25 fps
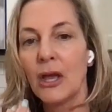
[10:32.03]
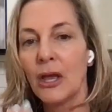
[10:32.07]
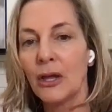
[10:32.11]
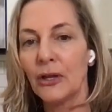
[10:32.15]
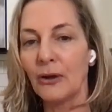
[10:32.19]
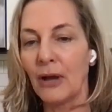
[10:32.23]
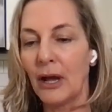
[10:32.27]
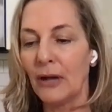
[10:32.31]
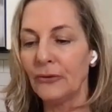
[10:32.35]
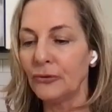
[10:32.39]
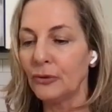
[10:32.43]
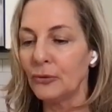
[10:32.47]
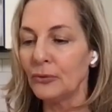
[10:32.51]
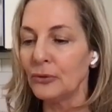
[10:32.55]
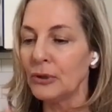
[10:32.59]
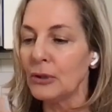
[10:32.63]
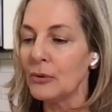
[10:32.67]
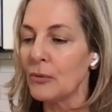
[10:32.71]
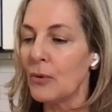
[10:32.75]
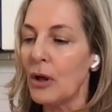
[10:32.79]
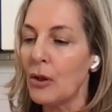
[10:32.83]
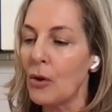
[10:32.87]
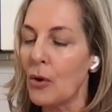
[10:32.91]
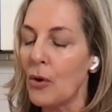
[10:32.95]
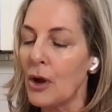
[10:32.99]
Your hands are really
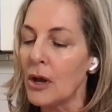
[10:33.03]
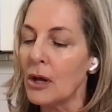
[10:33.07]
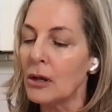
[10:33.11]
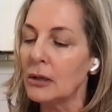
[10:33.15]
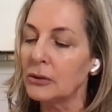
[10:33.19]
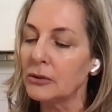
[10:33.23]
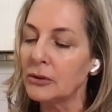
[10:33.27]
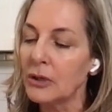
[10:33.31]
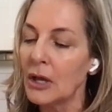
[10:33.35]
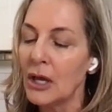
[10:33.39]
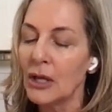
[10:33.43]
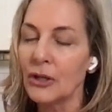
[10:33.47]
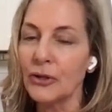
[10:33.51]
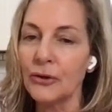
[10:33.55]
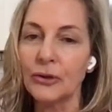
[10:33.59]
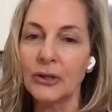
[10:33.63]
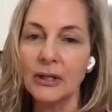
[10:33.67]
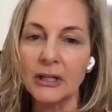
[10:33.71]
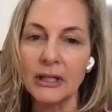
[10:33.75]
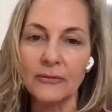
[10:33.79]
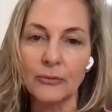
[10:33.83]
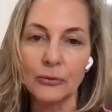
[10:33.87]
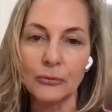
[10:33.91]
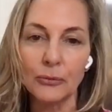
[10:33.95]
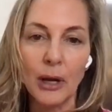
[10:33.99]
well oiled. You could
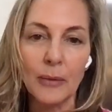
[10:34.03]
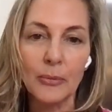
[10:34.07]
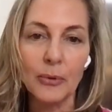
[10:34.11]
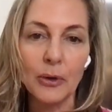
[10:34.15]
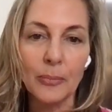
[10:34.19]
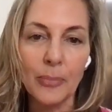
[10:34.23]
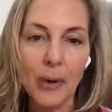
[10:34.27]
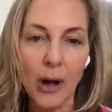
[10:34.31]
even rub your